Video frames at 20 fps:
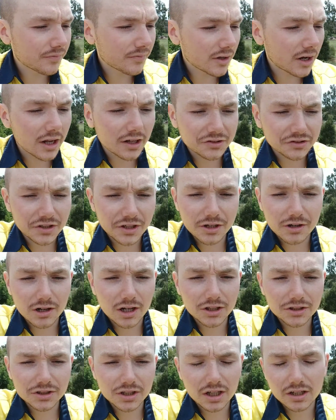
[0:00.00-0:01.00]
and asked Nico
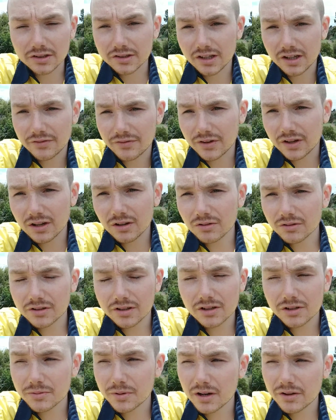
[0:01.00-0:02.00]
last night if he'd looked
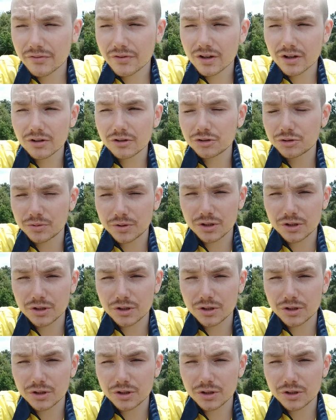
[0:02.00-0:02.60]
into anything, because we